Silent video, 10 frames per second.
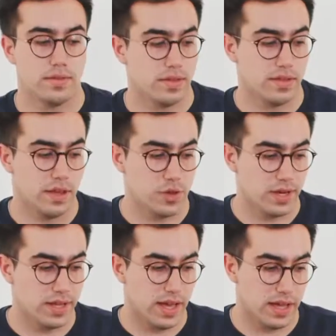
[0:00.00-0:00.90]
This is
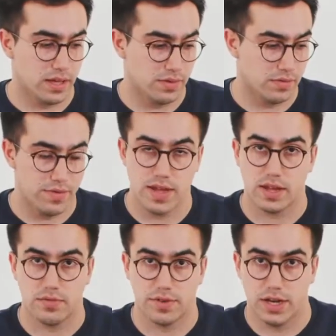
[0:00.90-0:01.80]
actually a
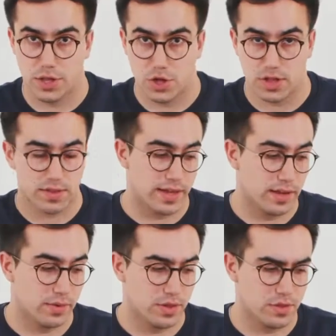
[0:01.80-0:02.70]
vegan vanilla cheesecake,
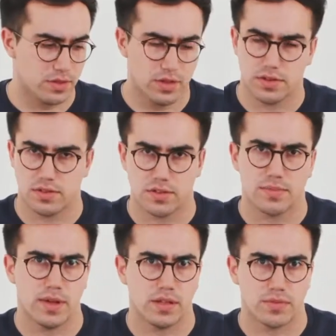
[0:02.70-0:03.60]
which looks and
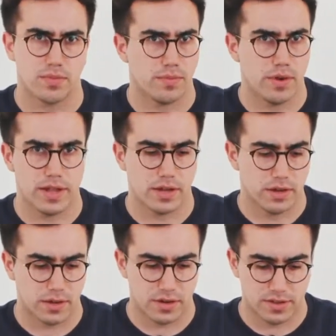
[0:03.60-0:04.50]
smells really
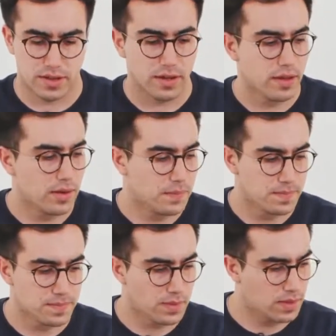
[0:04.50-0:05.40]
good, I've got to say.
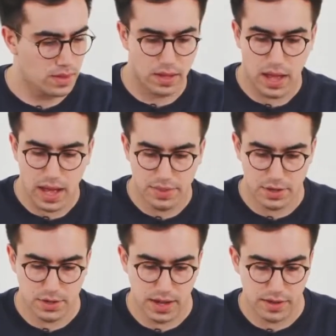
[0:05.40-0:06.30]
And
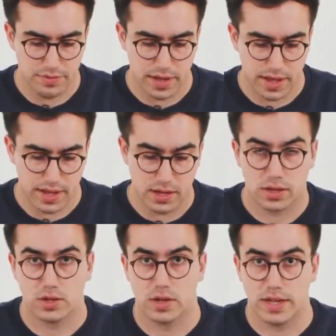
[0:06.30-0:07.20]
then you have a
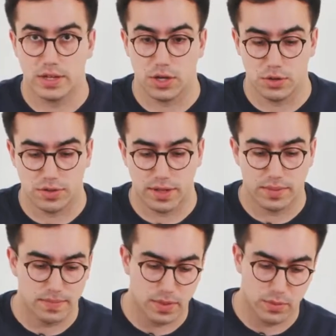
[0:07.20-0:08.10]
cookie dough thing,
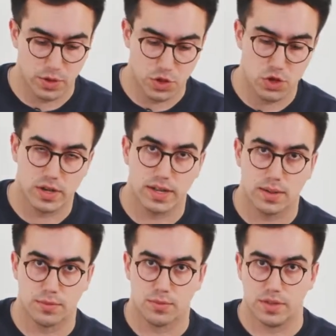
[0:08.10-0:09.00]
which usually
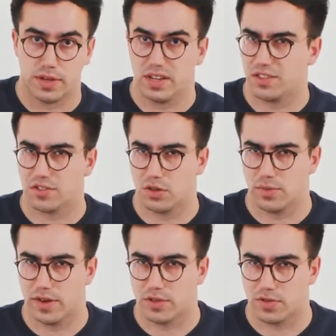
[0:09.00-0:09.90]
comes with a little scoop
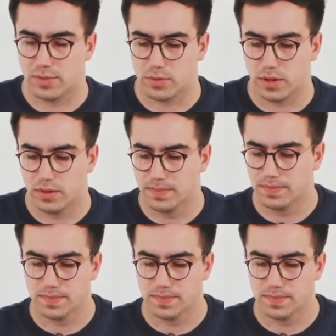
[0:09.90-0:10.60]
of ice cream as well.